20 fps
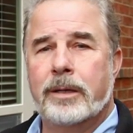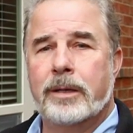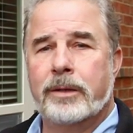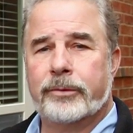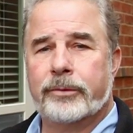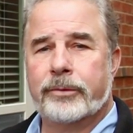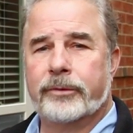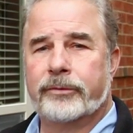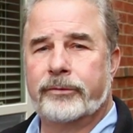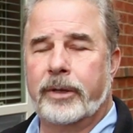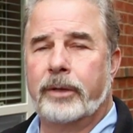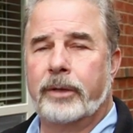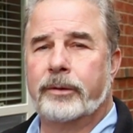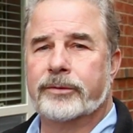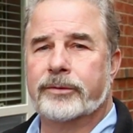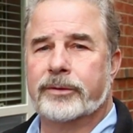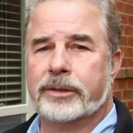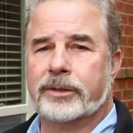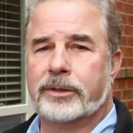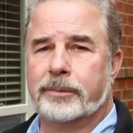through the solar
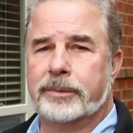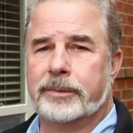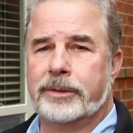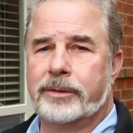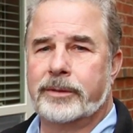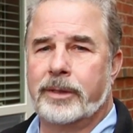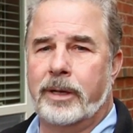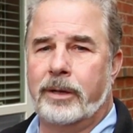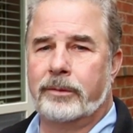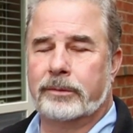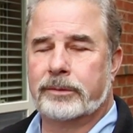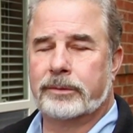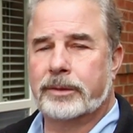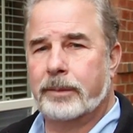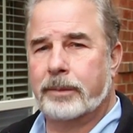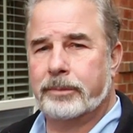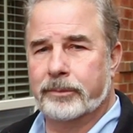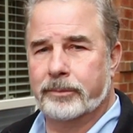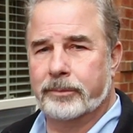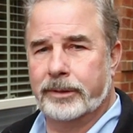system installed on
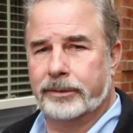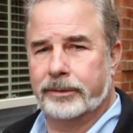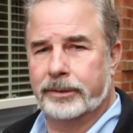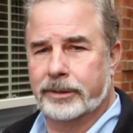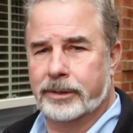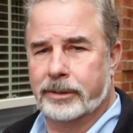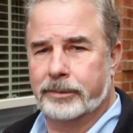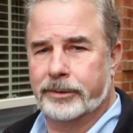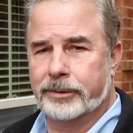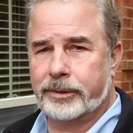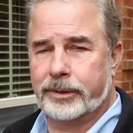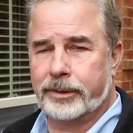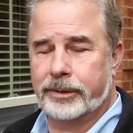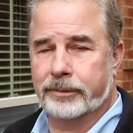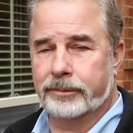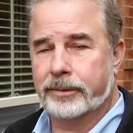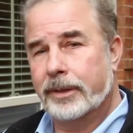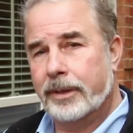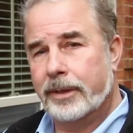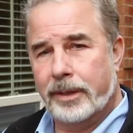top of building number two.